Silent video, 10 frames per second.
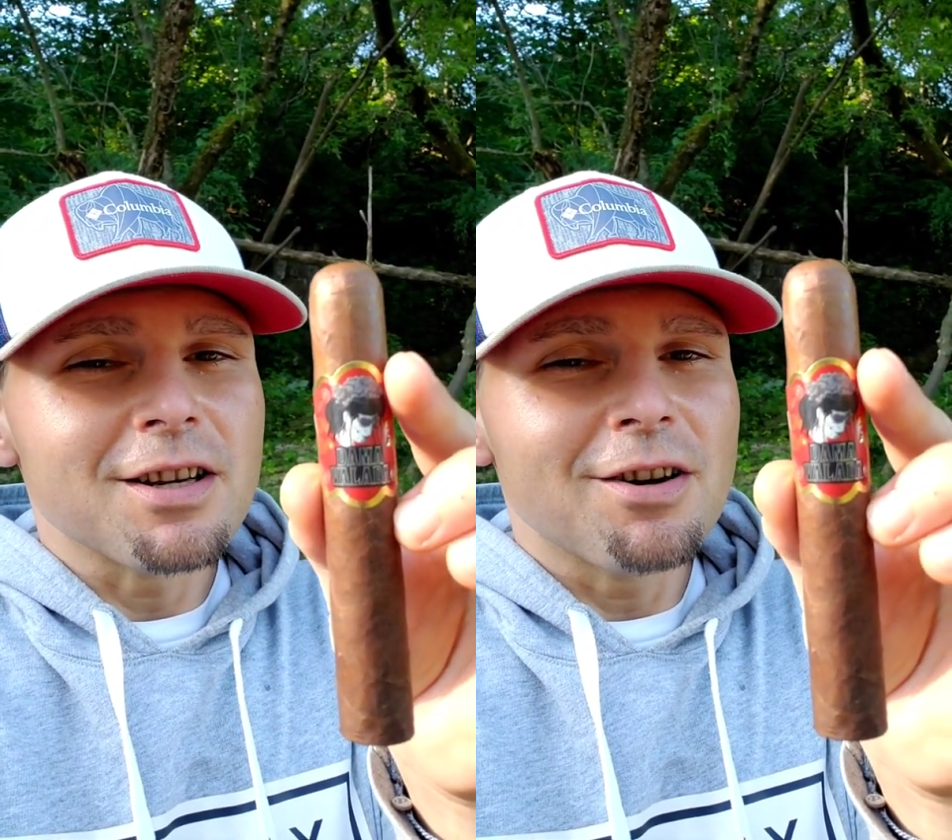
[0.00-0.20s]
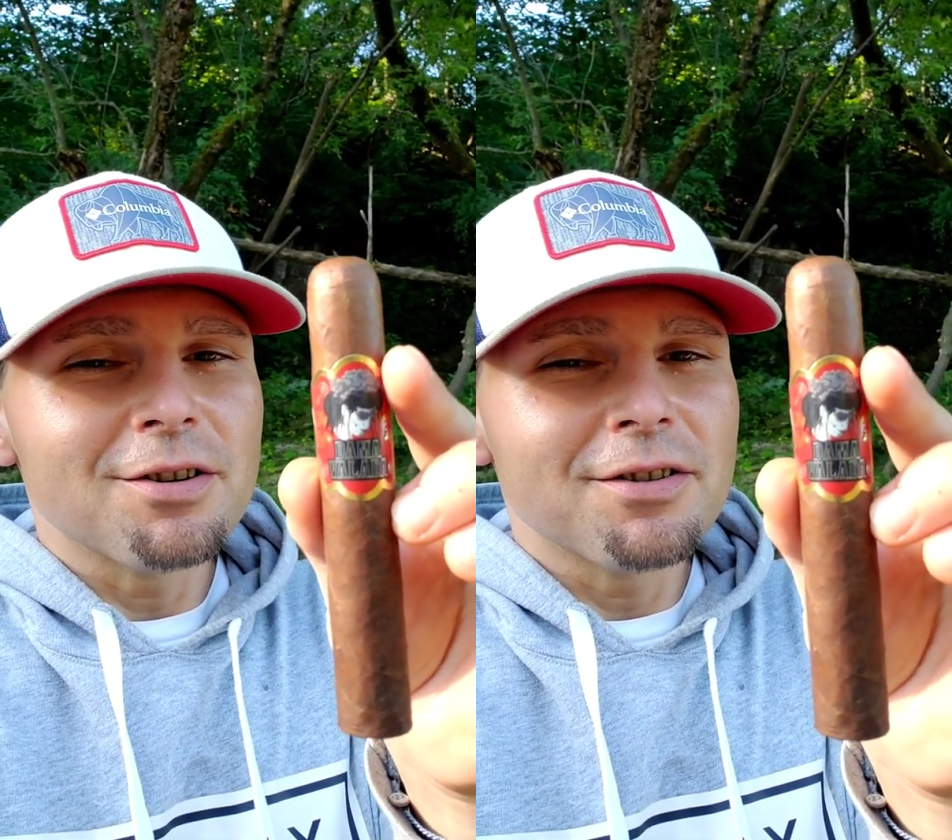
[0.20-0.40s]

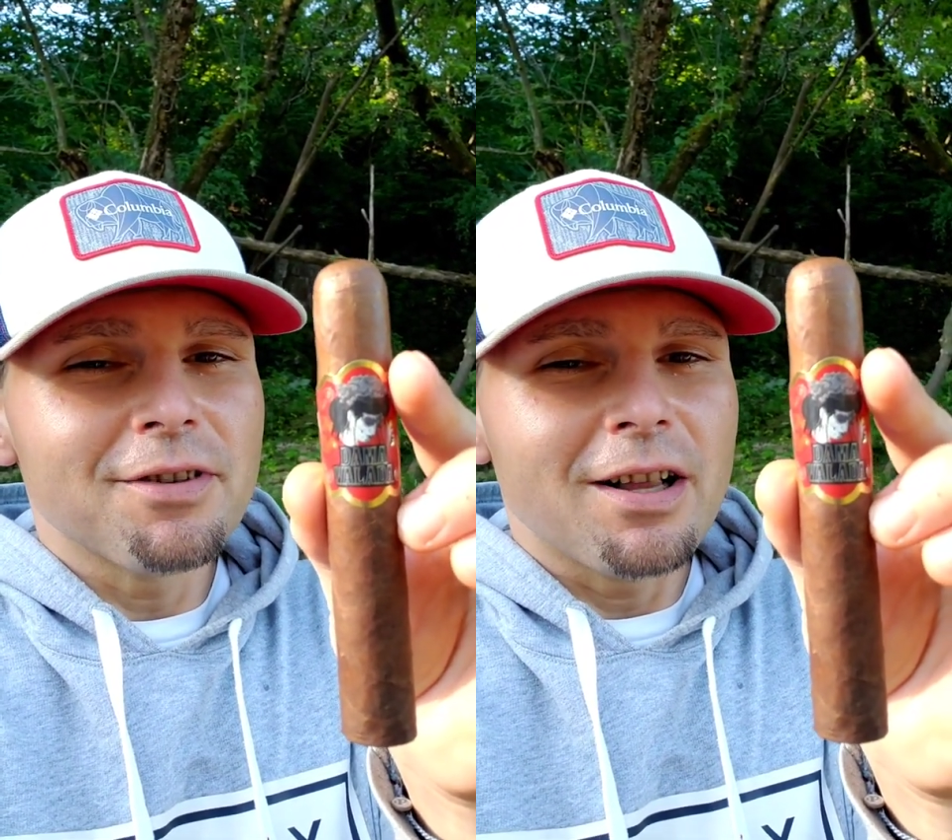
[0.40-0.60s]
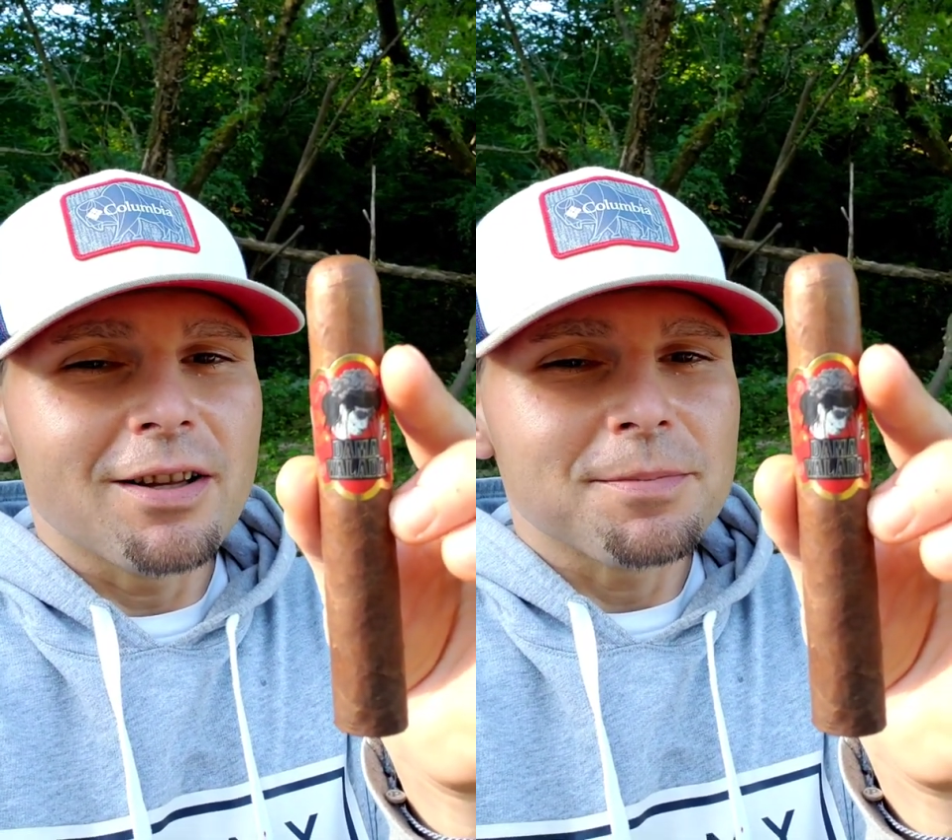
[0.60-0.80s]
how it
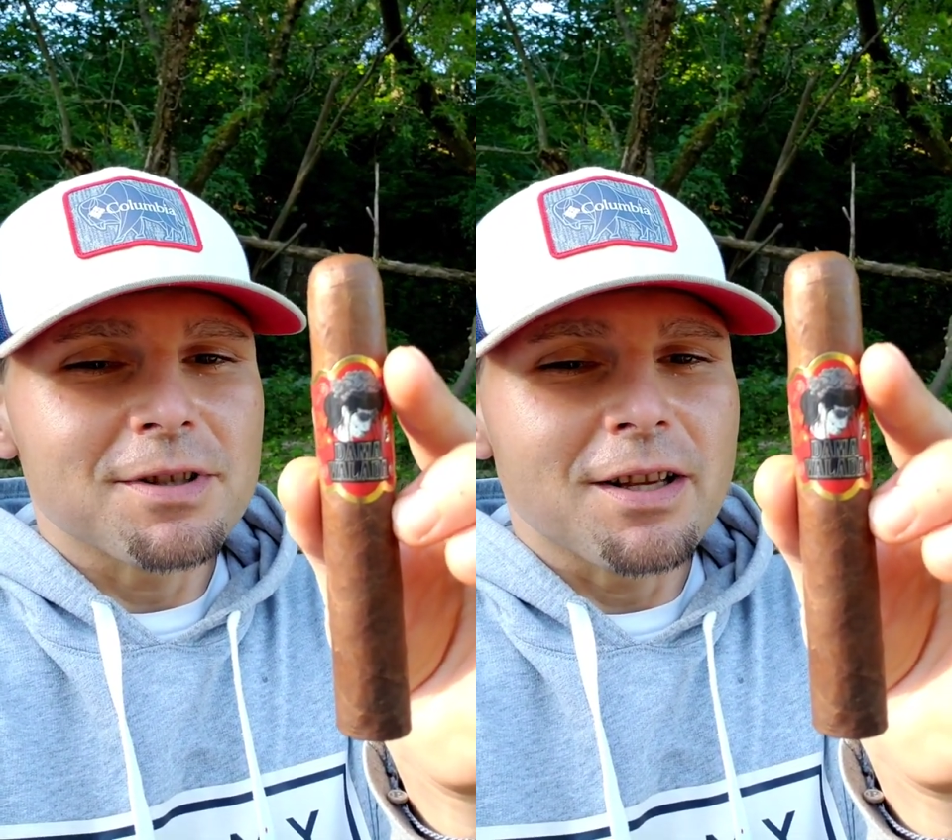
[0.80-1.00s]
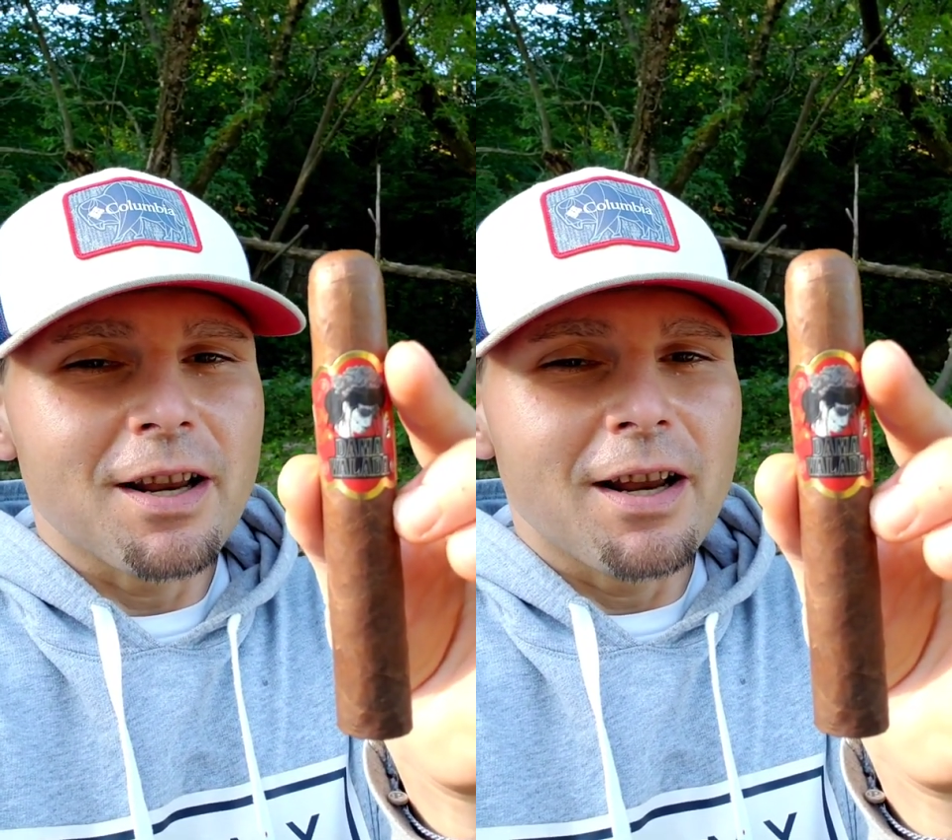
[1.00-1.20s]
develops
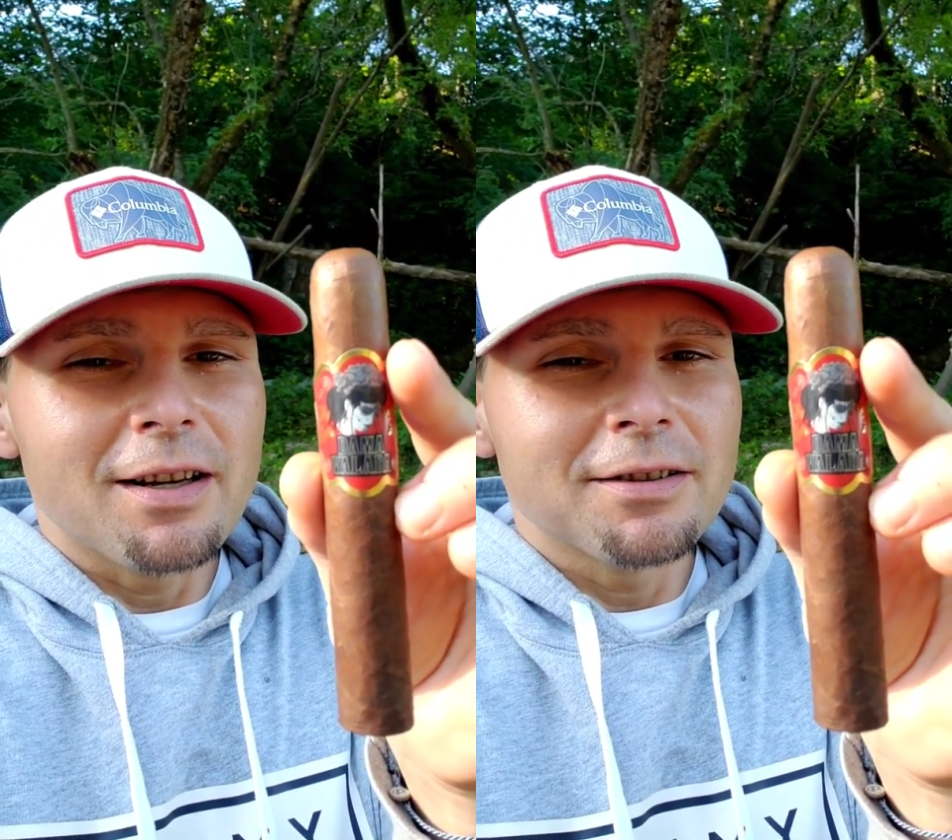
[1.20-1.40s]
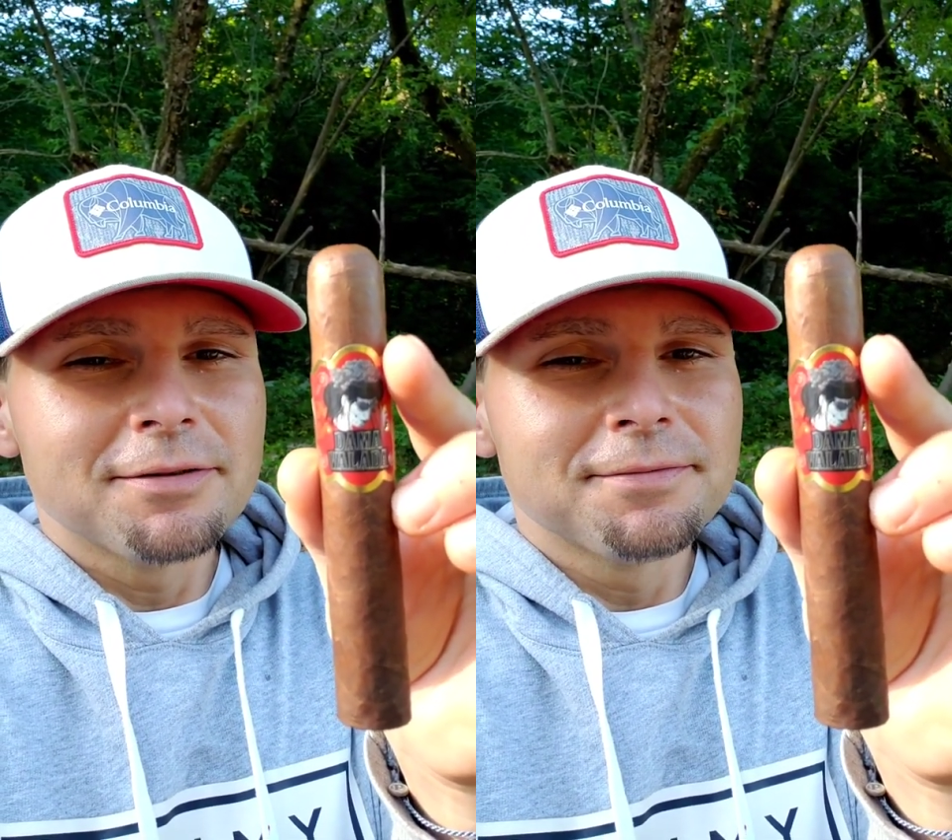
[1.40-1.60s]
today.